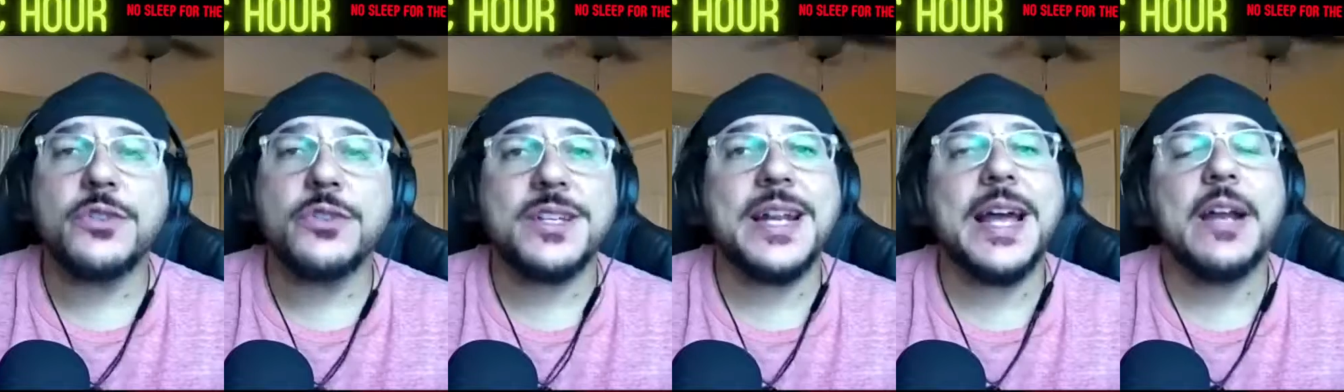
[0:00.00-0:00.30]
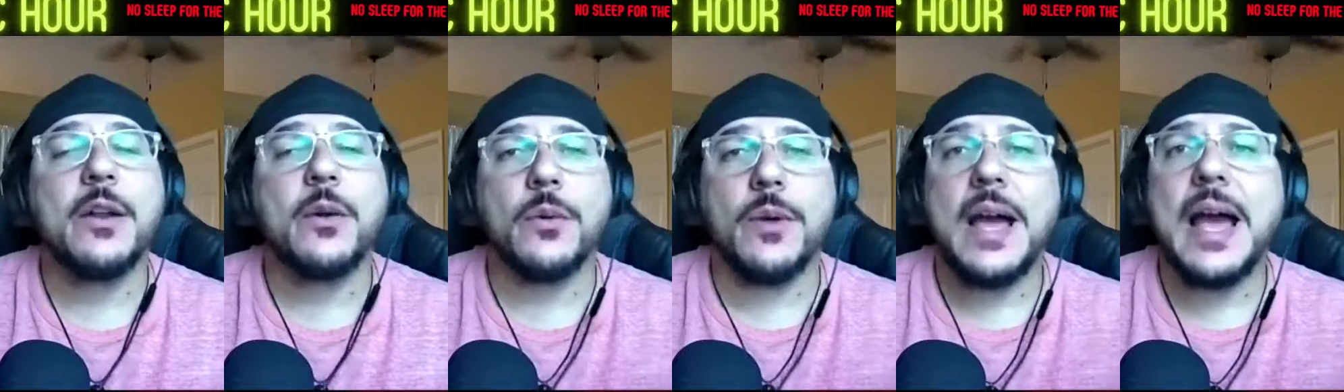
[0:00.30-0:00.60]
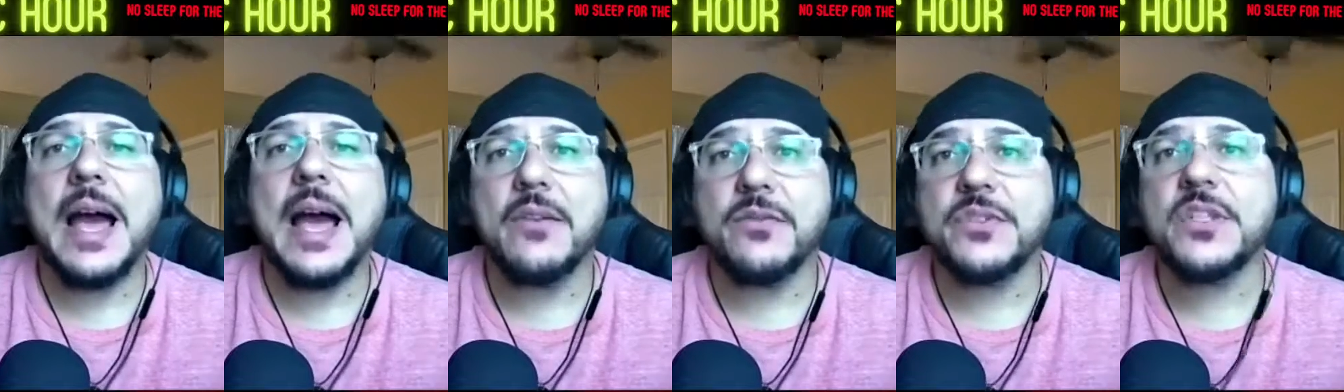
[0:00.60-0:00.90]
And I don't
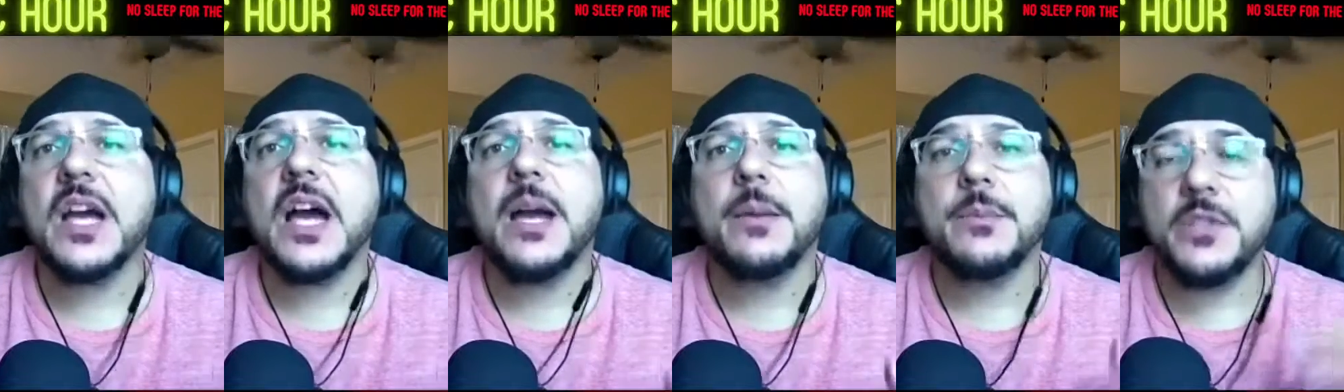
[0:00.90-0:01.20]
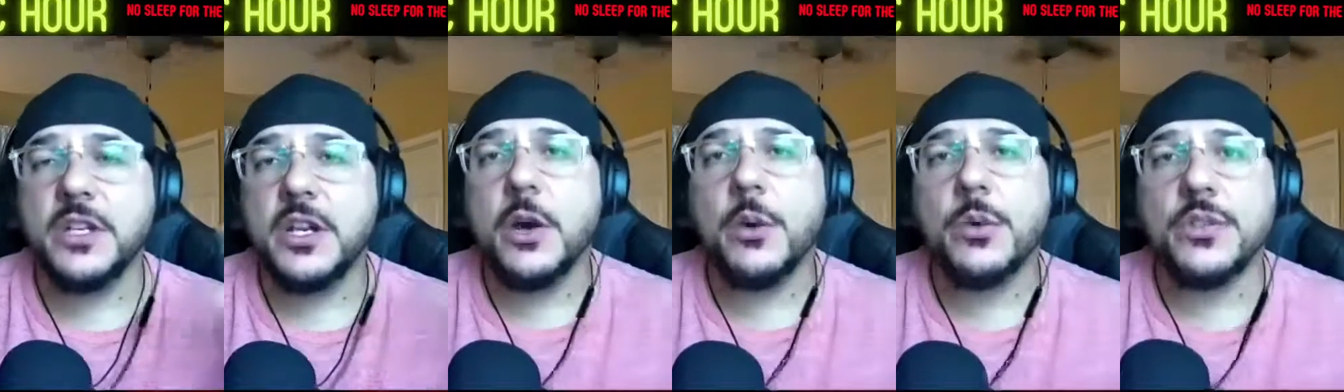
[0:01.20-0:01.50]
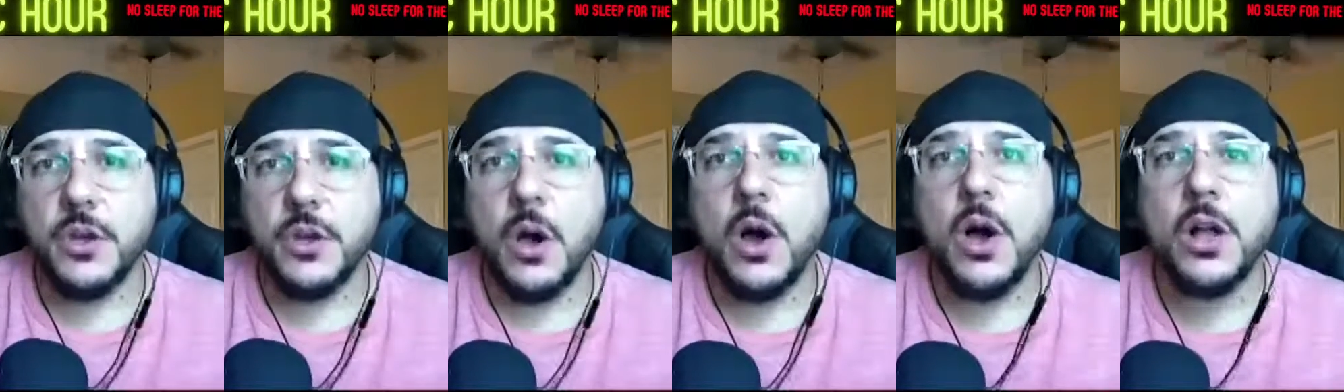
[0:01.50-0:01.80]
have time to go
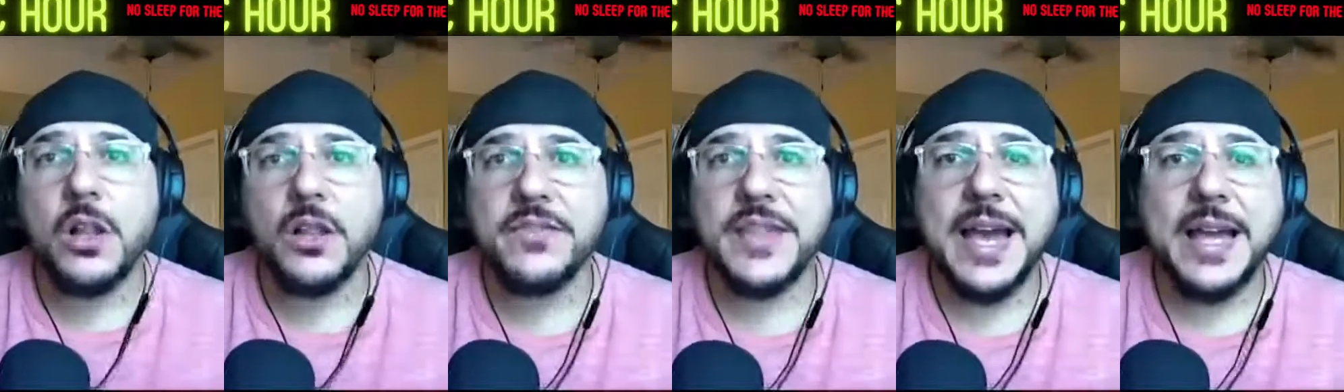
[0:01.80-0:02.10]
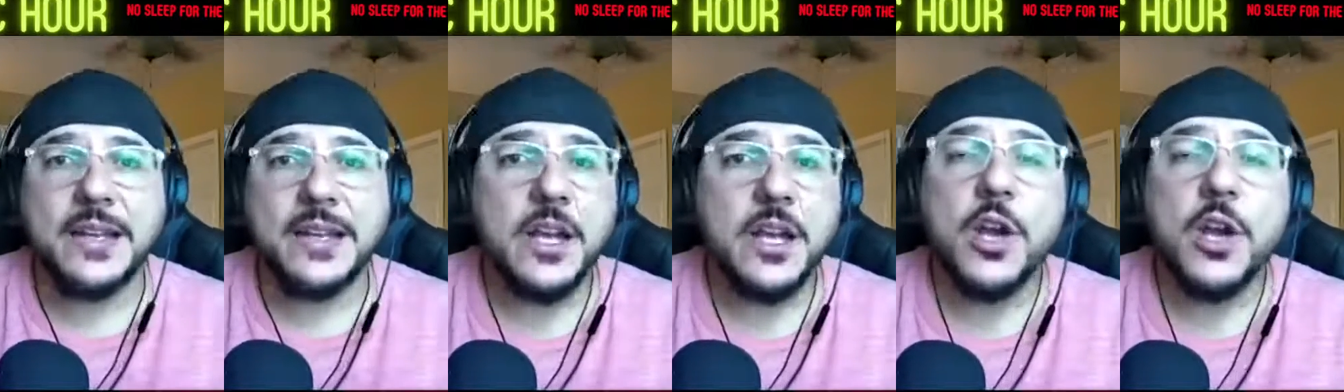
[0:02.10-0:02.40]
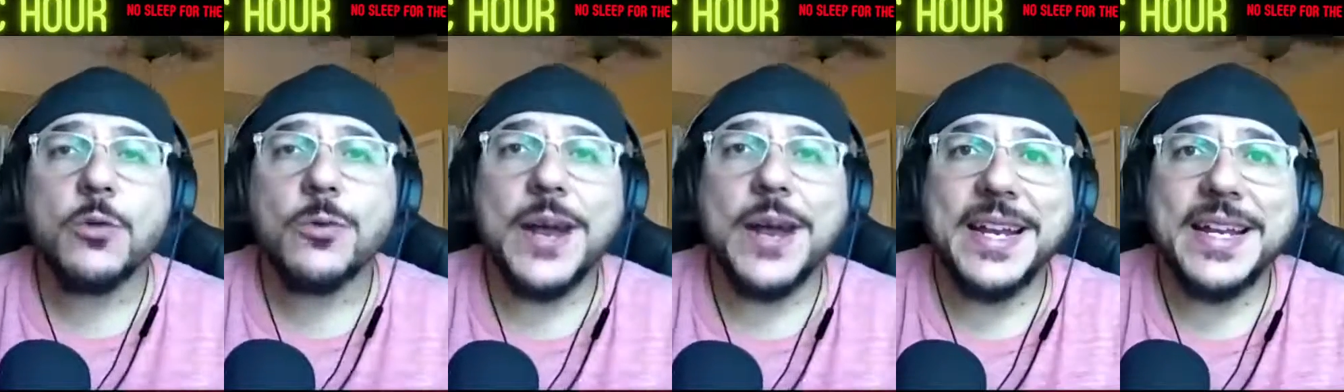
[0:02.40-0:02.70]
into all of that
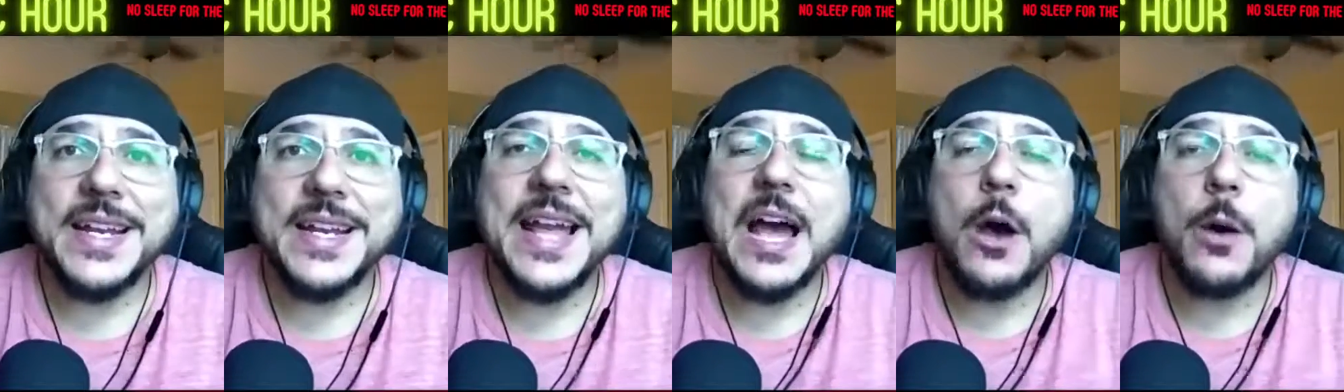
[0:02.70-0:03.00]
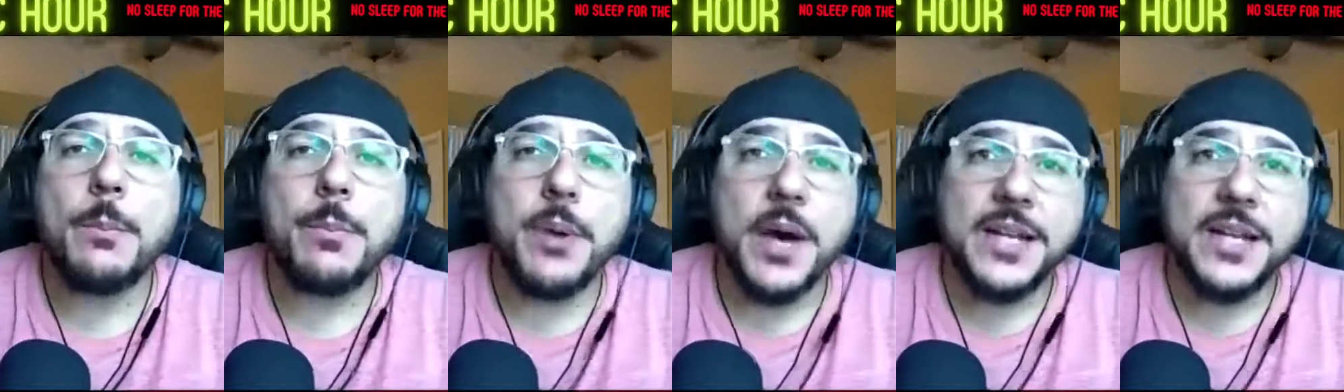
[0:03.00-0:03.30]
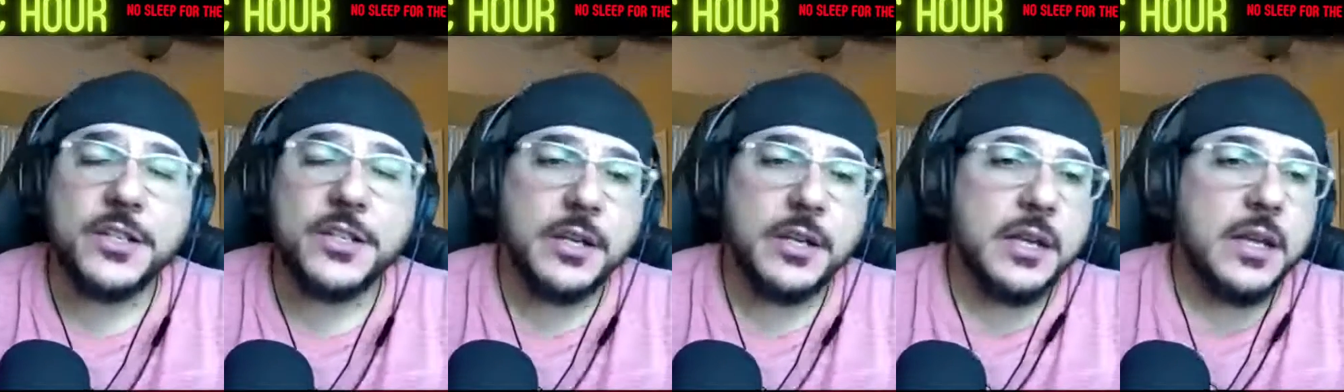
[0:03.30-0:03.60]
right now, but